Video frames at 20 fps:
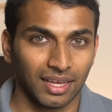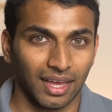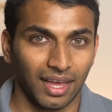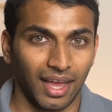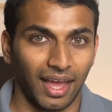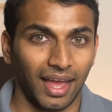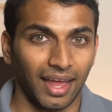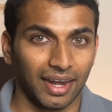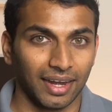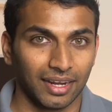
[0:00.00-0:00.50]

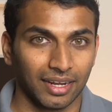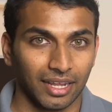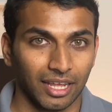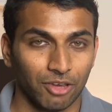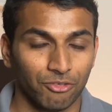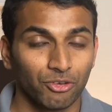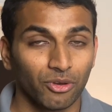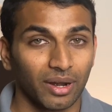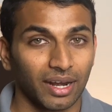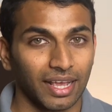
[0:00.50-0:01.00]
And
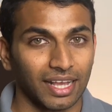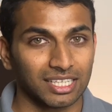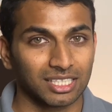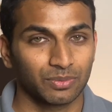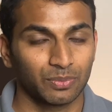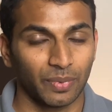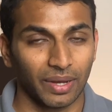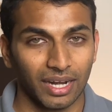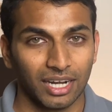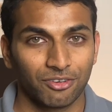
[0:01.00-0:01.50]
if you're
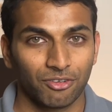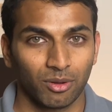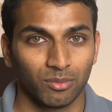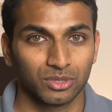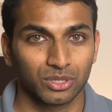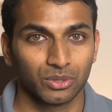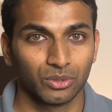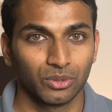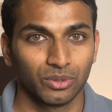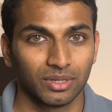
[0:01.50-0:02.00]
expelled from
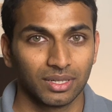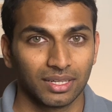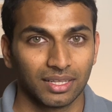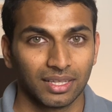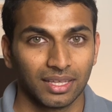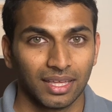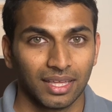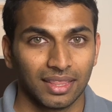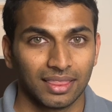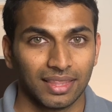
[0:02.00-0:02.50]
school,
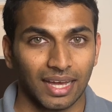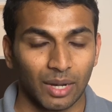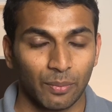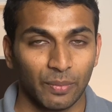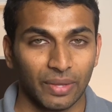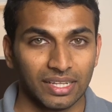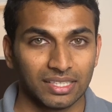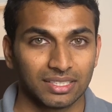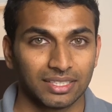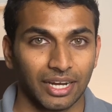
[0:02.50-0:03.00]
that
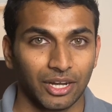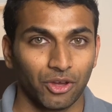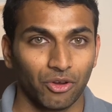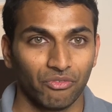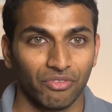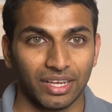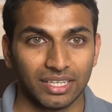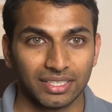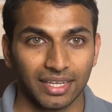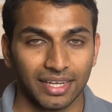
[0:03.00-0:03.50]
means that your
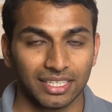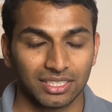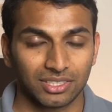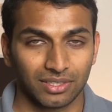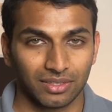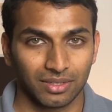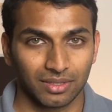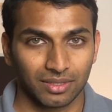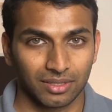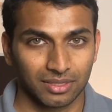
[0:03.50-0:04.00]
visa is
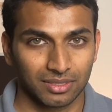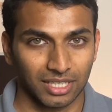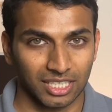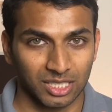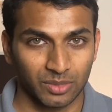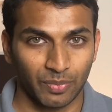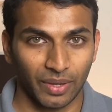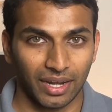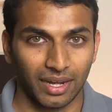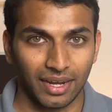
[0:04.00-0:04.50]

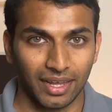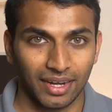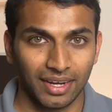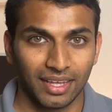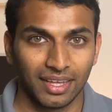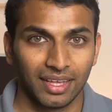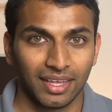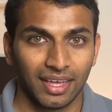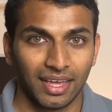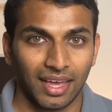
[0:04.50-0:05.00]
suspended
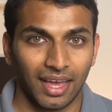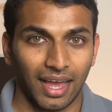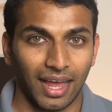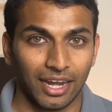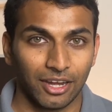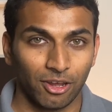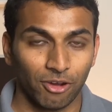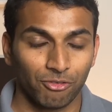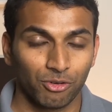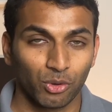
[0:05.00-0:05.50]
and
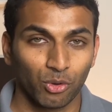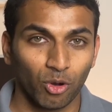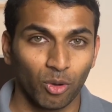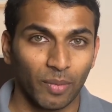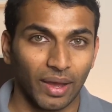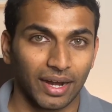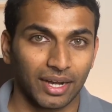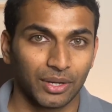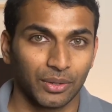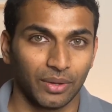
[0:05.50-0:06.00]
you have to go
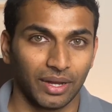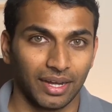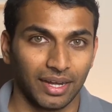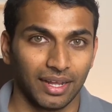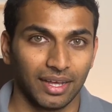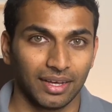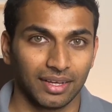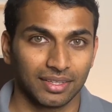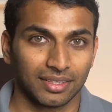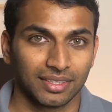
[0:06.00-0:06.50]
back to
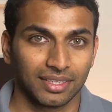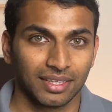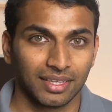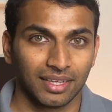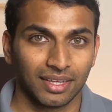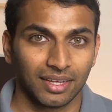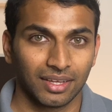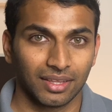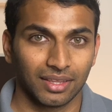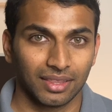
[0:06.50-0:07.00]
India
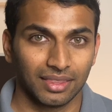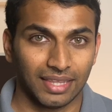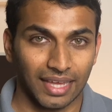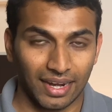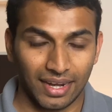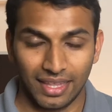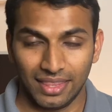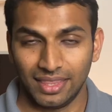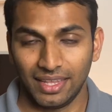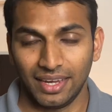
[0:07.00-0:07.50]

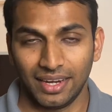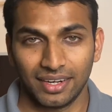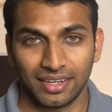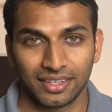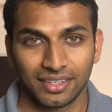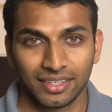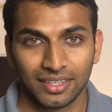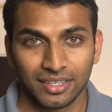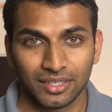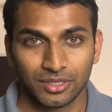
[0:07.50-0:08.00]
then and there.
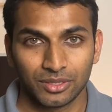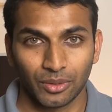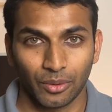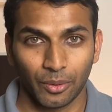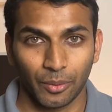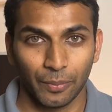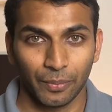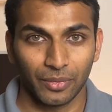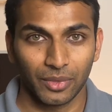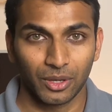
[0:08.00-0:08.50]

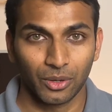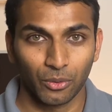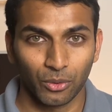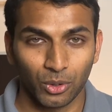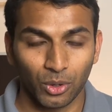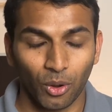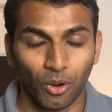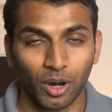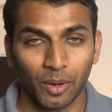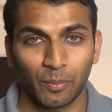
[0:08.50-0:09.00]
So do
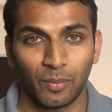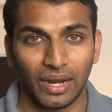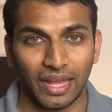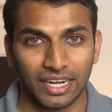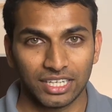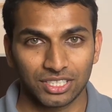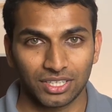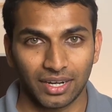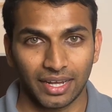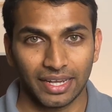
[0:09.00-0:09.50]
not
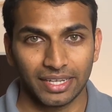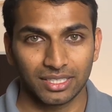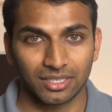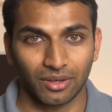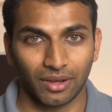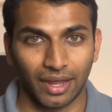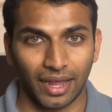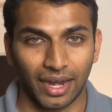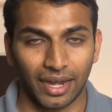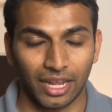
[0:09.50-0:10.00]
plagiarize,
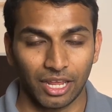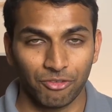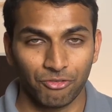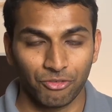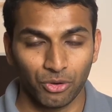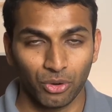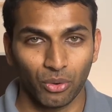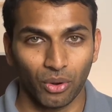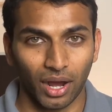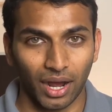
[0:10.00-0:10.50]
and if
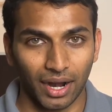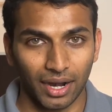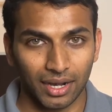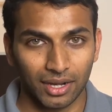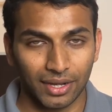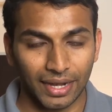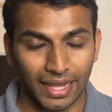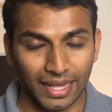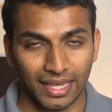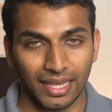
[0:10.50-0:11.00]
you are
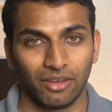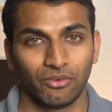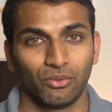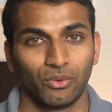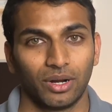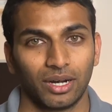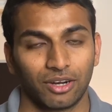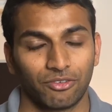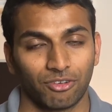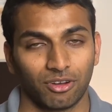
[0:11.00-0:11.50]
taking
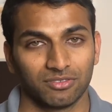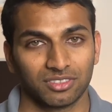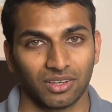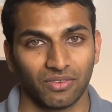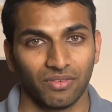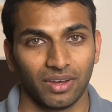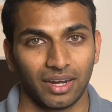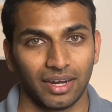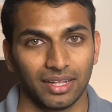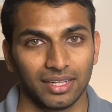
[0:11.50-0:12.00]
work from
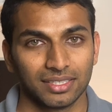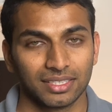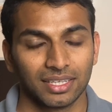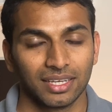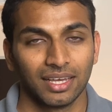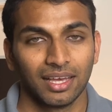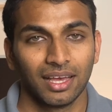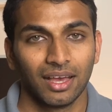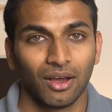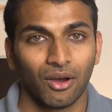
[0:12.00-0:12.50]
somewhere else,
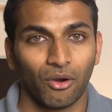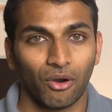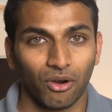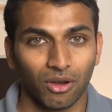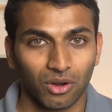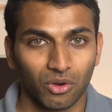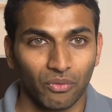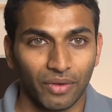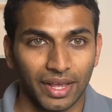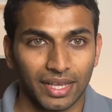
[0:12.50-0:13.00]

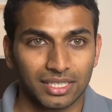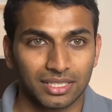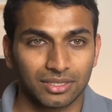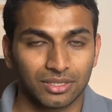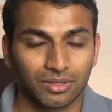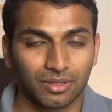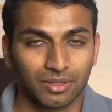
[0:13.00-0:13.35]
always